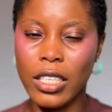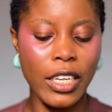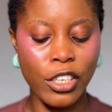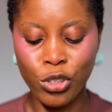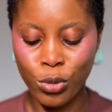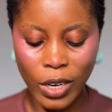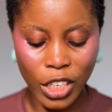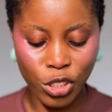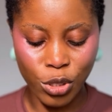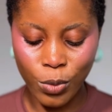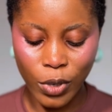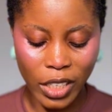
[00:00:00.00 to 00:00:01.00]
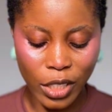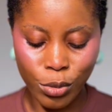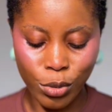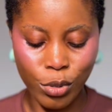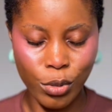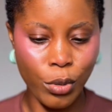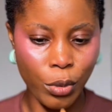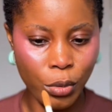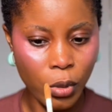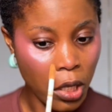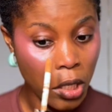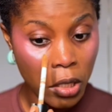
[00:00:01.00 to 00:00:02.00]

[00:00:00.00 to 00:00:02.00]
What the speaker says: then you are surely good to go.